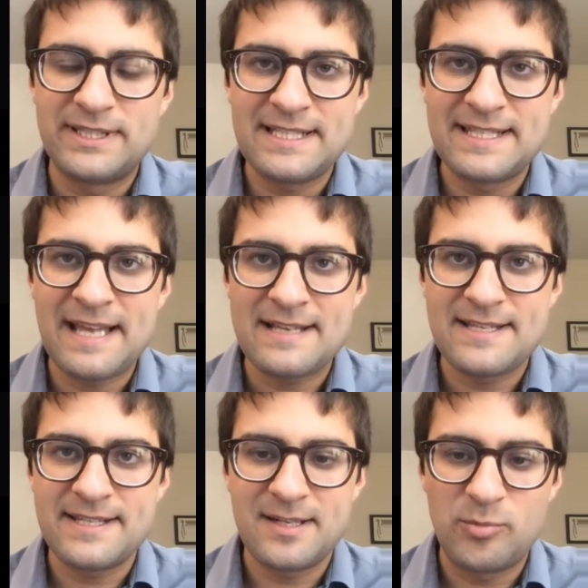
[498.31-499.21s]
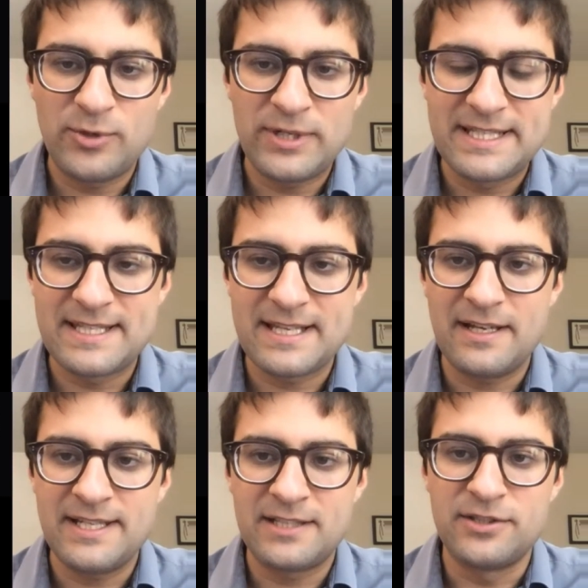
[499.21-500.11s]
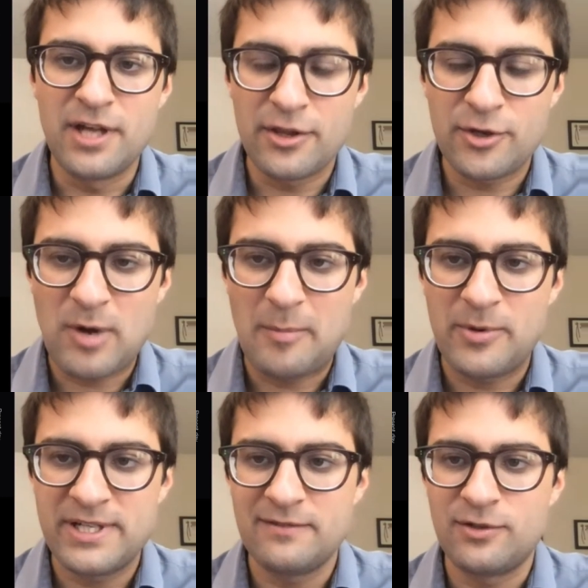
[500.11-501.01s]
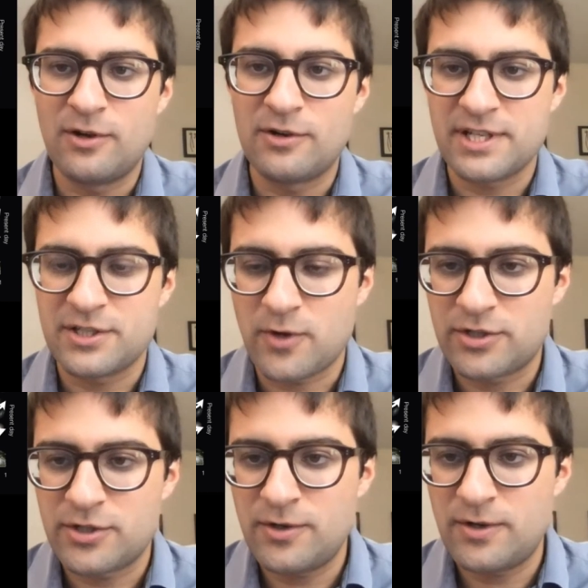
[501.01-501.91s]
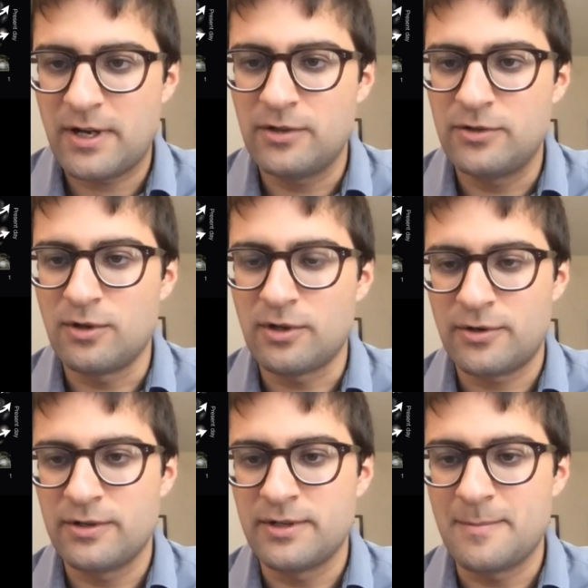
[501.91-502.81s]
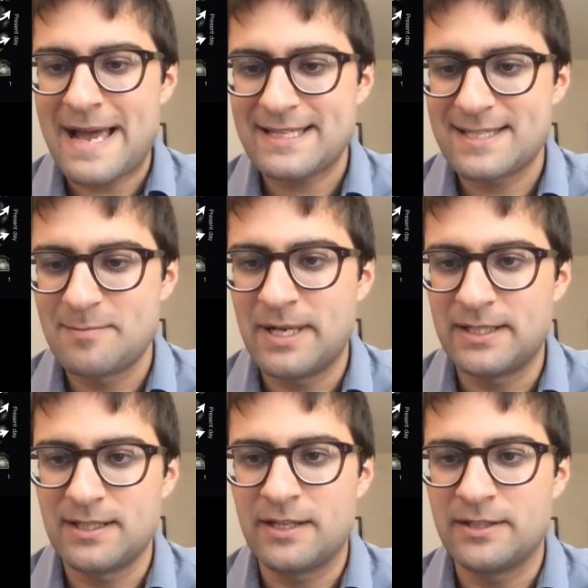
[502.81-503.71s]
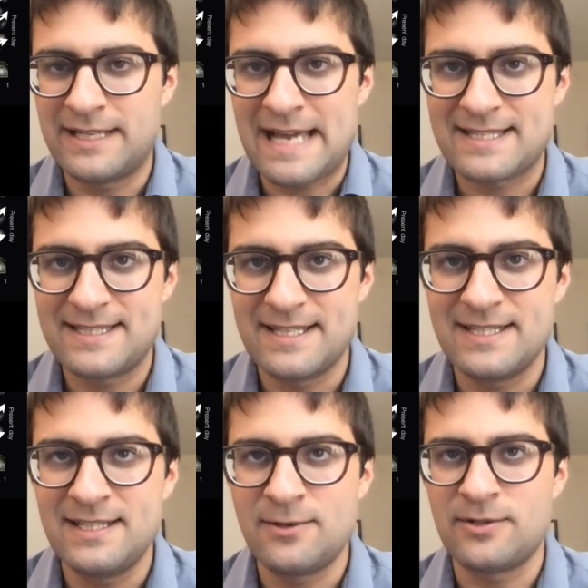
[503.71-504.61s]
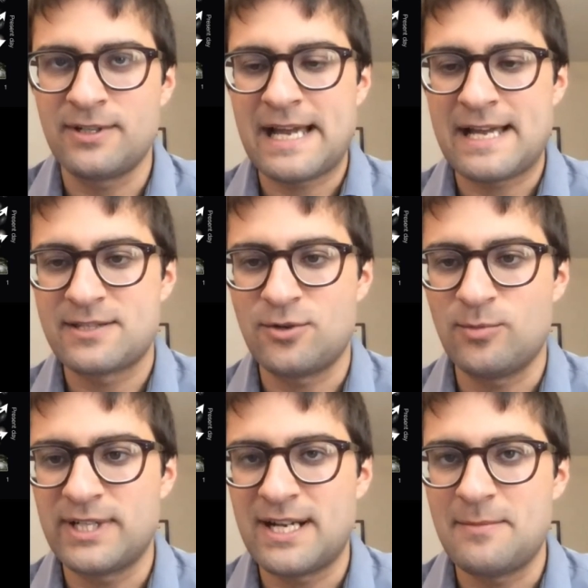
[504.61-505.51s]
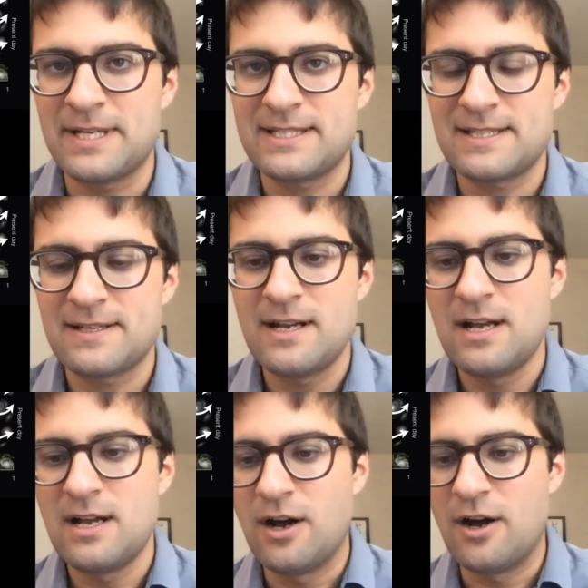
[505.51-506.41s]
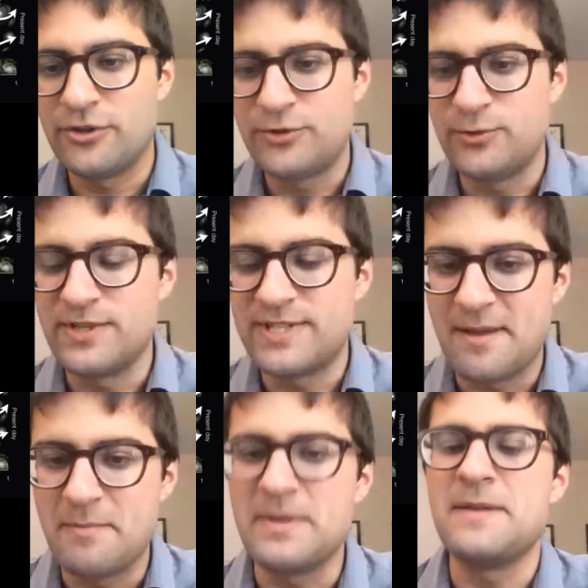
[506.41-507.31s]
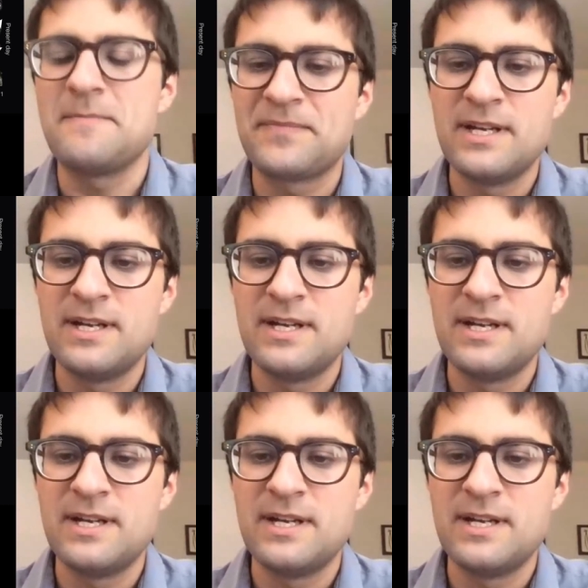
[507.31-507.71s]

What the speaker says: What this does is it imprints yet another property of the large-scale structure, no longer the mass, but the gas density or the gas thermodynamics onto the CMB.